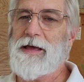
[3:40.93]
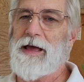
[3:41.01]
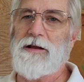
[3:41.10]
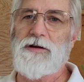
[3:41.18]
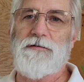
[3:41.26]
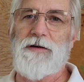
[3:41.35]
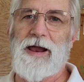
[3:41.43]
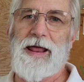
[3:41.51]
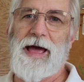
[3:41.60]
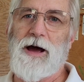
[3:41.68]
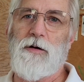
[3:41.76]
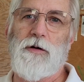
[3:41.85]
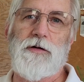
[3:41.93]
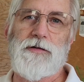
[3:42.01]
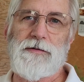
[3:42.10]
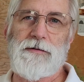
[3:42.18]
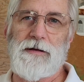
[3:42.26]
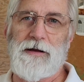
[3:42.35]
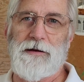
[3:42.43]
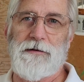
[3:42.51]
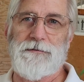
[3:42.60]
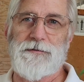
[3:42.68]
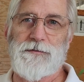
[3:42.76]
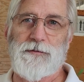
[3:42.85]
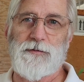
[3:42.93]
and you've got hours of